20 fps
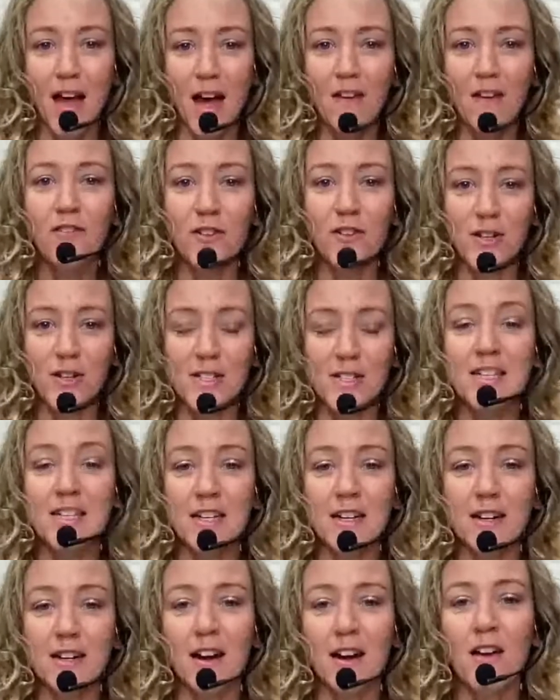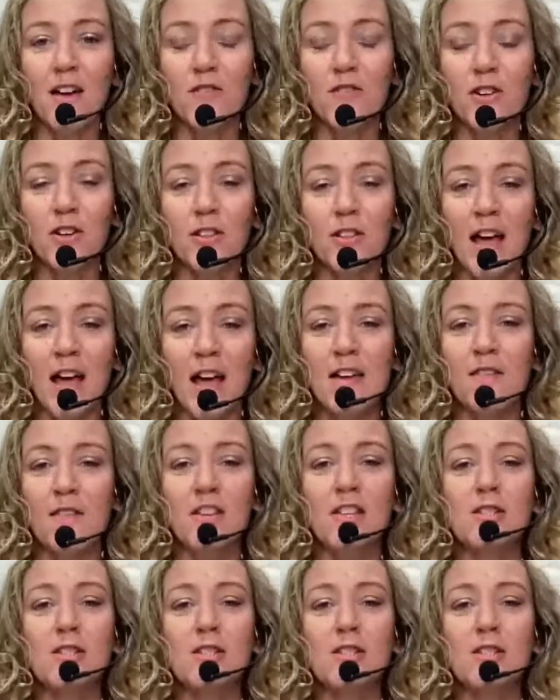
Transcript: that first year of your life.